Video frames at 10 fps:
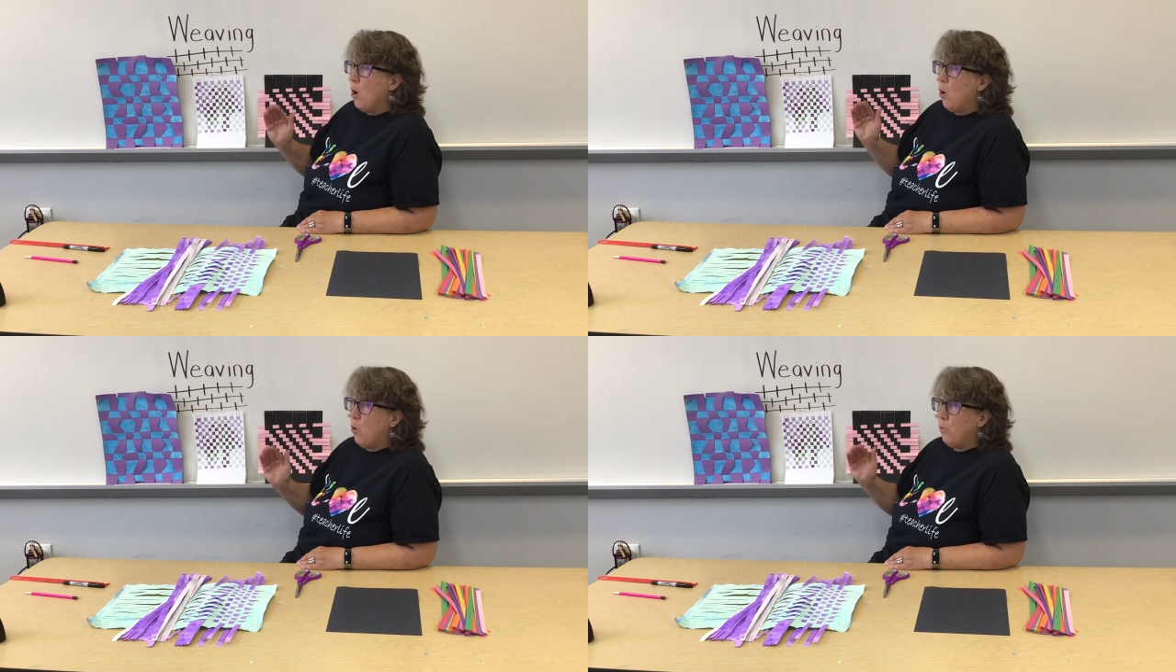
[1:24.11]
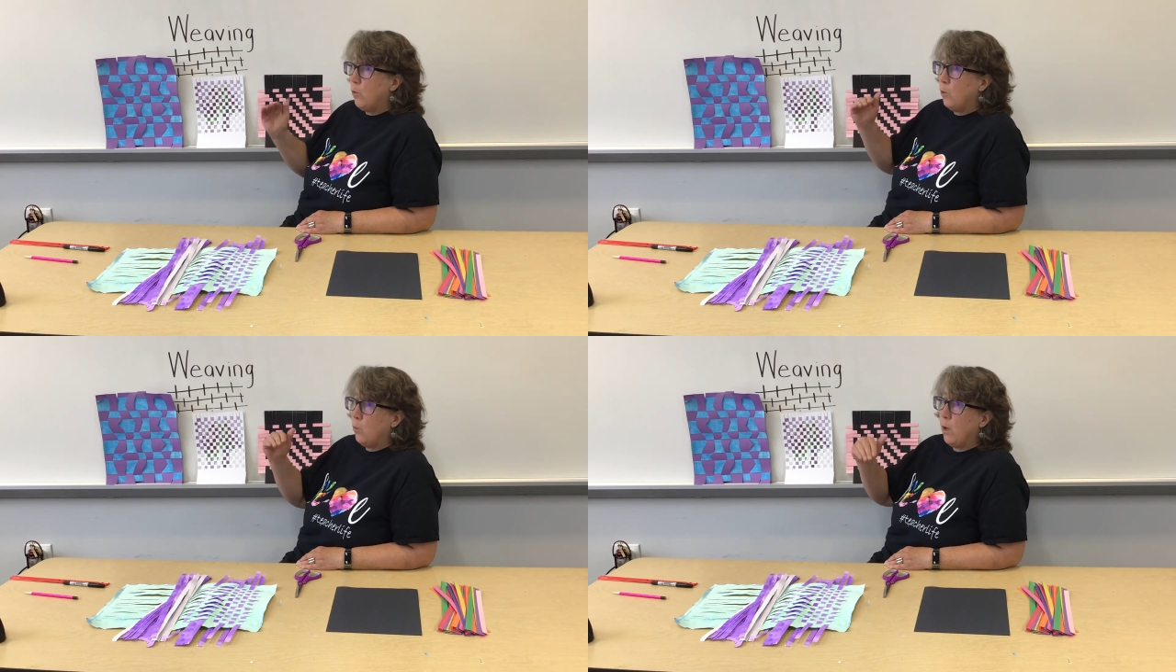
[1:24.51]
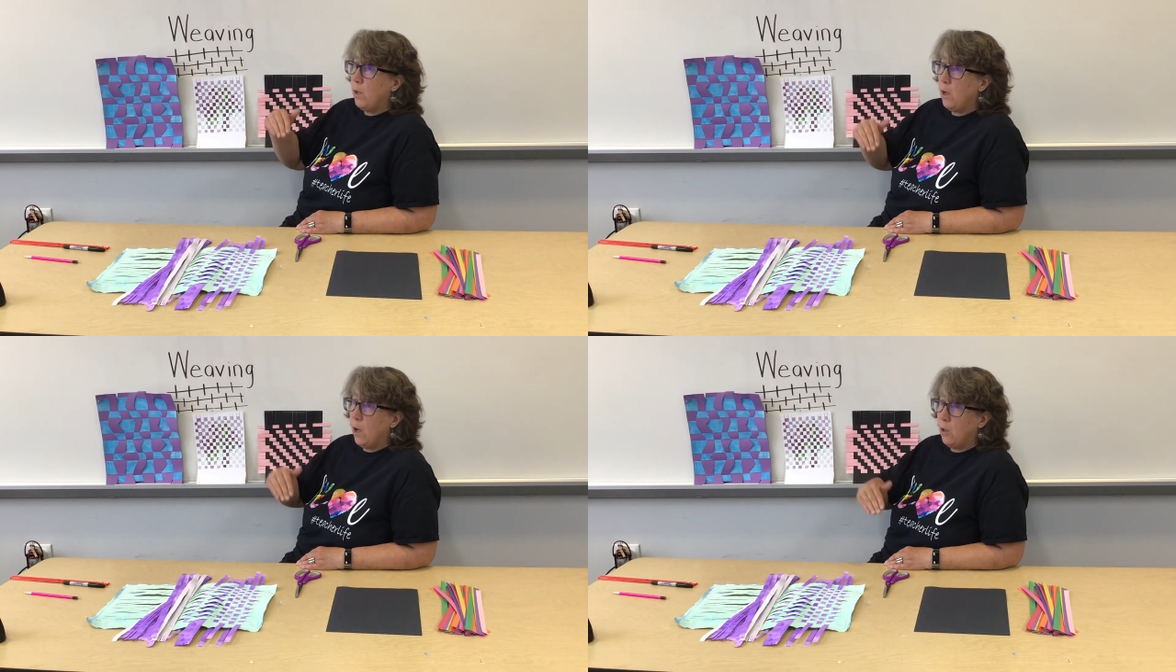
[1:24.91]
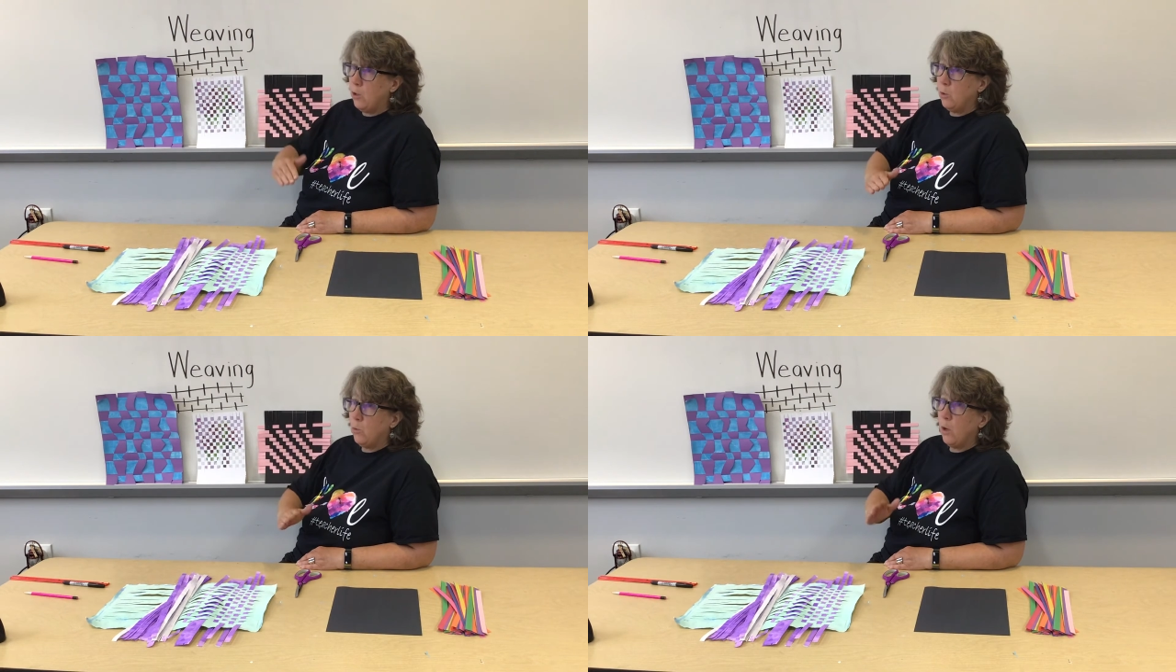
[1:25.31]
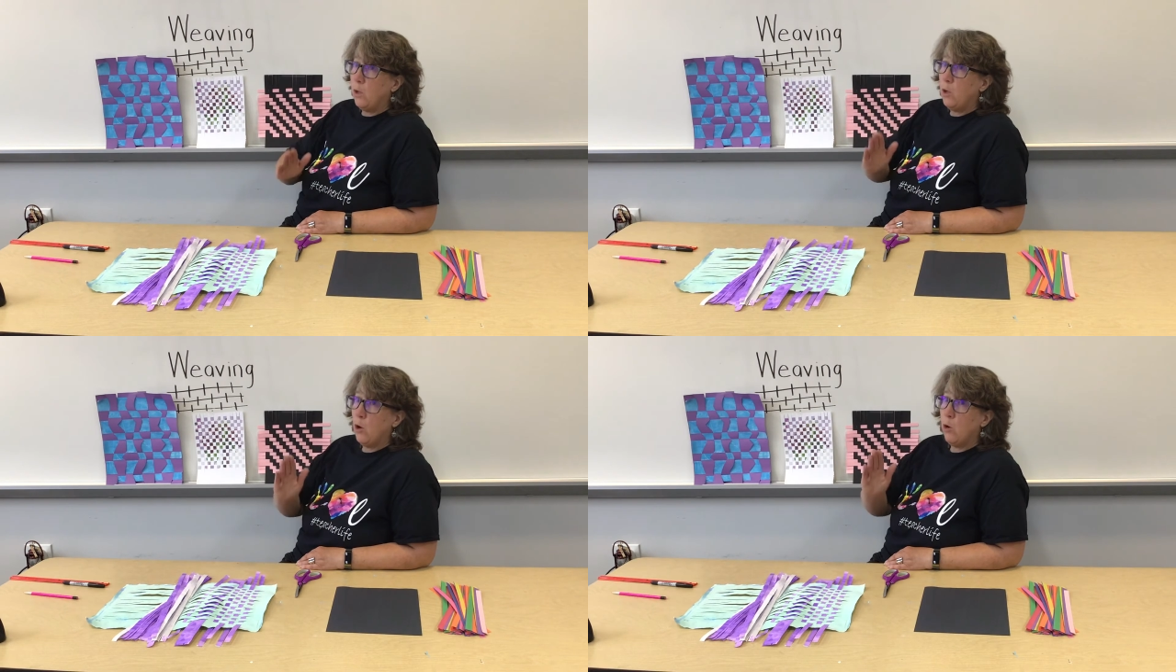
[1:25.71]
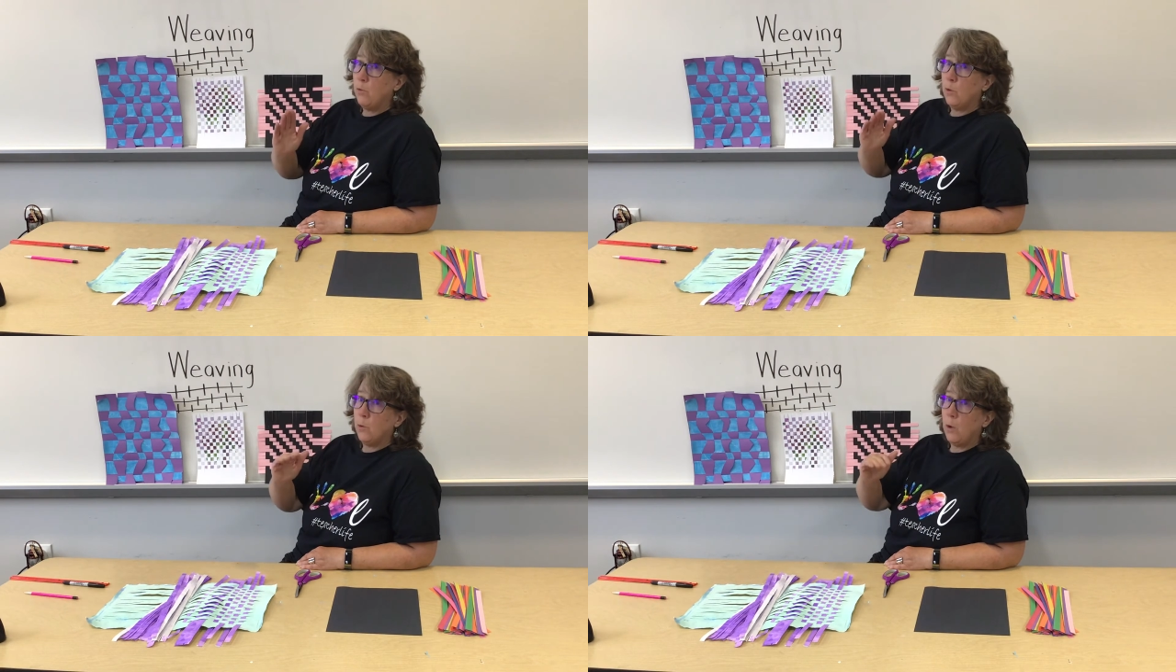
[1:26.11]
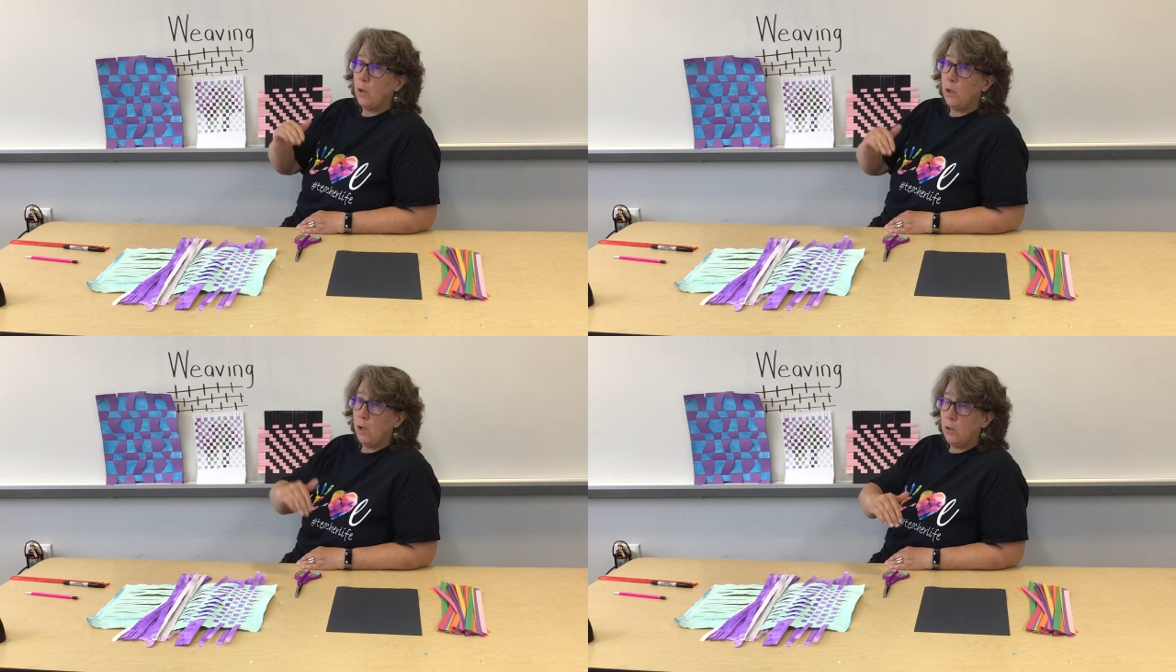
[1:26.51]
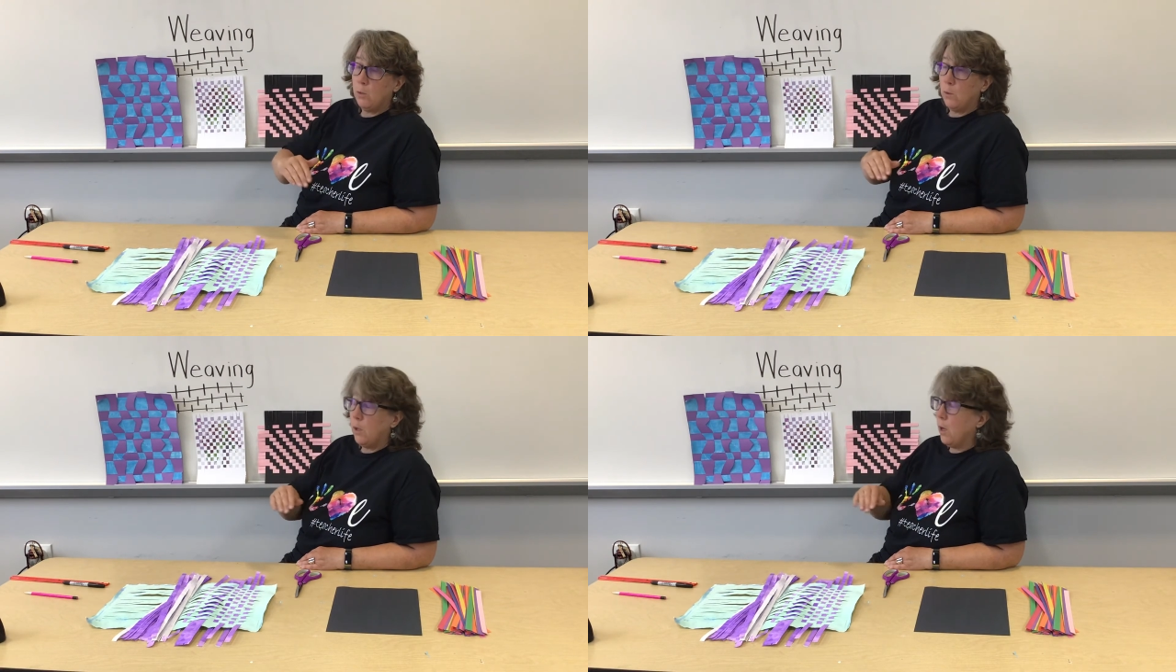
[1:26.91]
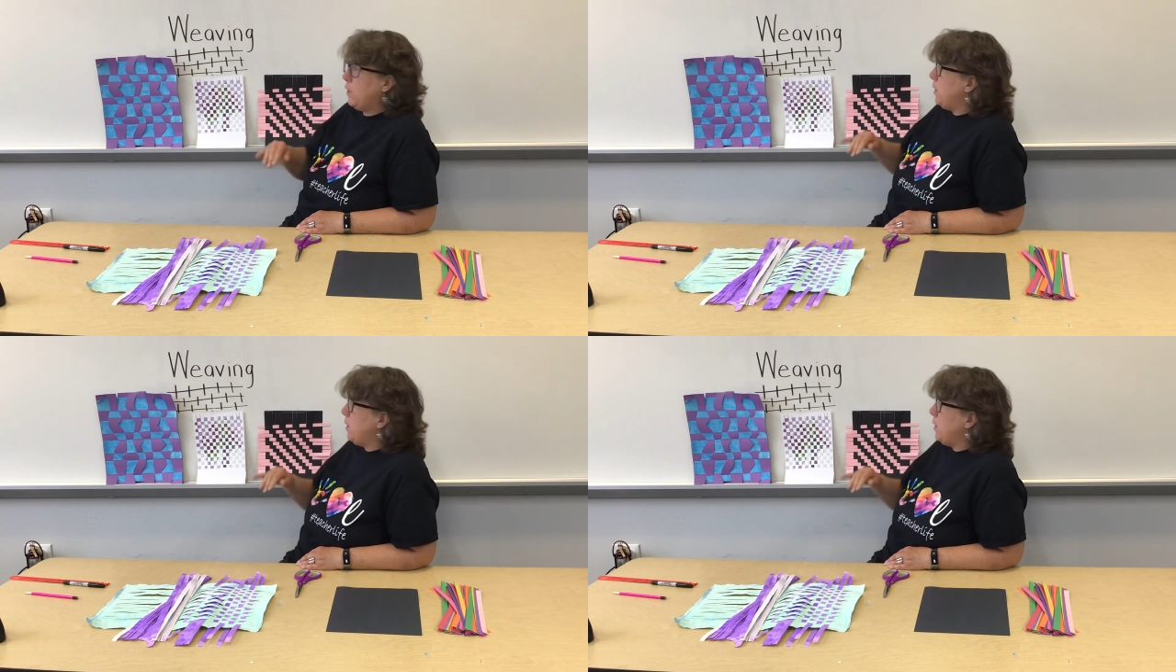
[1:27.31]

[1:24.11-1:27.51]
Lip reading: over one, under one, over one, under one, I did